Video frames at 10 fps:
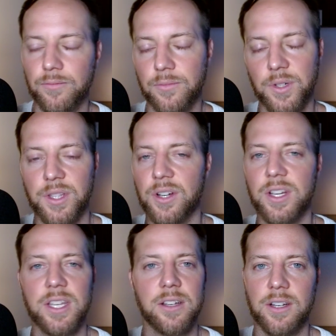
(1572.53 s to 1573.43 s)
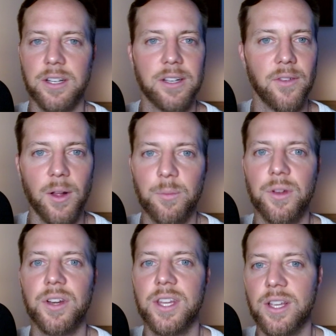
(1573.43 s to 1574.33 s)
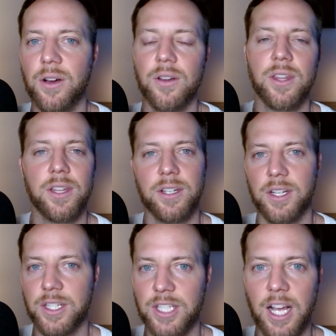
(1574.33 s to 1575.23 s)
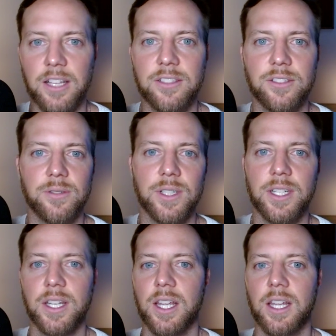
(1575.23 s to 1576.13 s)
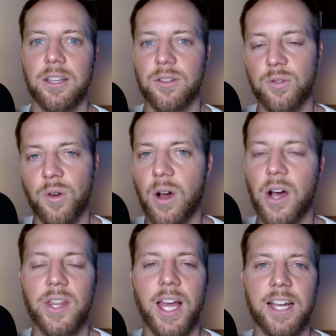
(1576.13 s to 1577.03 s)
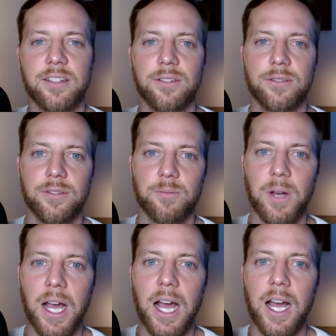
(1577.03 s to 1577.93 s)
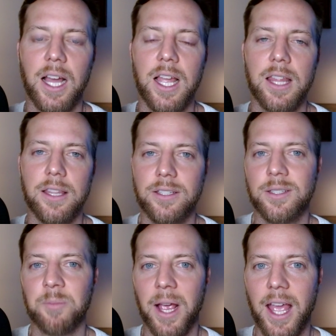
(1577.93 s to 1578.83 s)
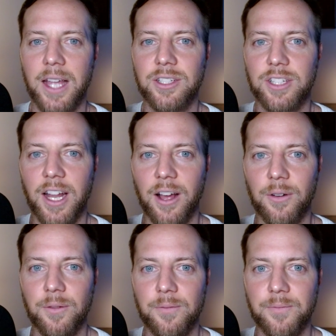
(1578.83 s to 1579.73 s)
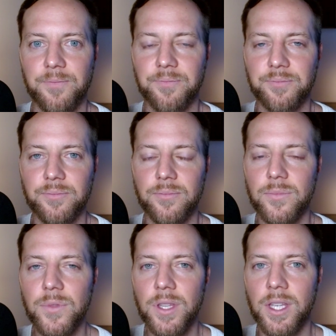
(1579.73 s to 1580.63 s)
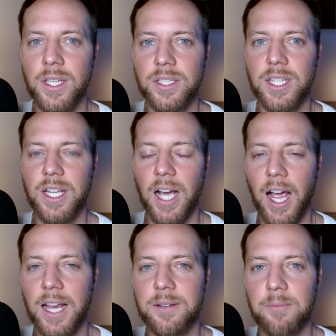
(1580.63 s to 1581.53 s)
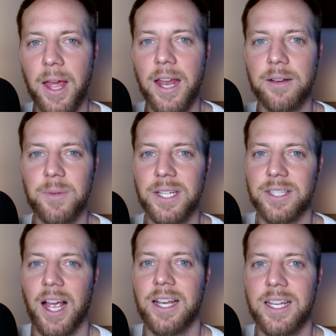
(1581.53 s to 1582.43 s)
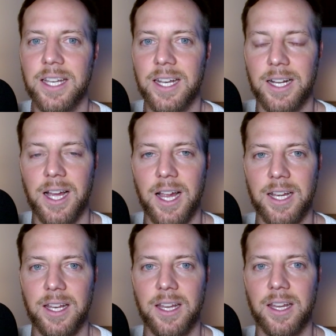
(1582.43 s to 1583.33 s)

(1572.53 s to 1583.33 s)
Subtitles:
you're going to develop their ego, and then they're going to challenge you, and you know how that goes. But this is my edge now, is to guide men, because I needed a guide.